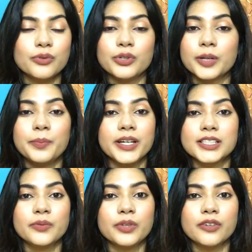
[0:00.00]
You can mix
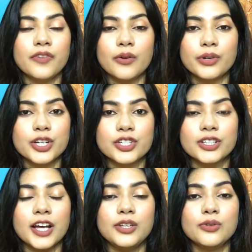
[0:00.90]
in with your foundation
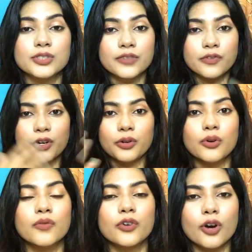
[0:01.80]
and use it for an
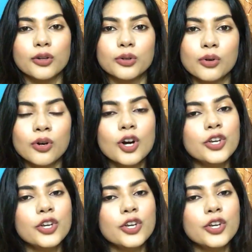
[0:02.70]
overall glow.